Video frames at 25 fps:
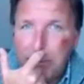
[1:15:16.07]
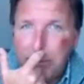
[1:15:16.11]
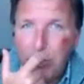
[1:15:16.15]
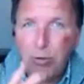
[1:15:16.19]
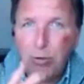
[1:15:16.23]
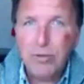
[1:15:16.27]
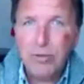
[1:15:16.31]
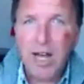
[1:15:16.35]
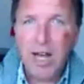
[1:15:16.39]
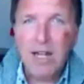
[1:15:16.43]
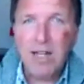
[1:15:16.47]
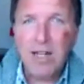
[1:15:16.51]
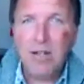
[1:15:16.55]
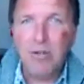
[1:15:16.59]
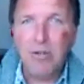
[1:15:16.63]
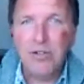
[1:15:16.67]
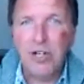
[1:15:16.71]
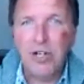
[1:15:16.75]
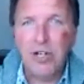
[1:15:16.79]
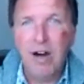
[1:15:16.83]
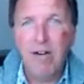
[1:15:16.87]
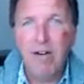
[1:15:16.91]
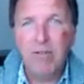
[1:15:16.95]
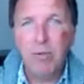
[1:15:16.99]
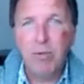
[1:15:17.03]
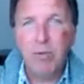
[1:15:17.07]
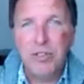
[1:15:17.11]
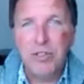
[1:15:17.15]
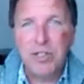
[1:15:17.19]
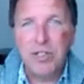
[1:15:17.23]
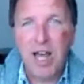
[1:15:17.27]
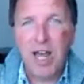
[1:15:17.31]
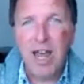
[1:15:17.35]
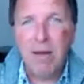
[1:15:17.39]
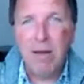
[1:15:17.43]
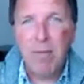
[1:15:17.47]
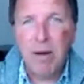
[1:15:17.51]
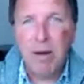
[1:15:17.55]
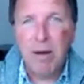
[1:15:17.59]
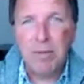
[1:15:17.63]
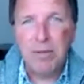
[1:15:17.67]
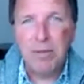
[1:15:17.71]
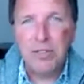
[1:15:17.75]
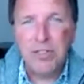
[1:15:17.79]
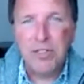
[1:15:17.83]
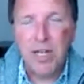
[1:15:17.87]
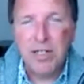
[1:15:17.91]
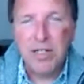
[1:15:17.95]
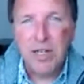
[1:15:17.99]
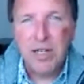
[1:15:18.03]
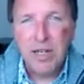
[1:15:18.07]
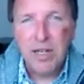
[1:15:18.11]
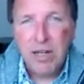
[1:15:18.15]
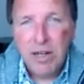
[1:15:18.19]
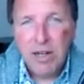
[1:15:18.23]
Paul Daniels afterwards came up and said,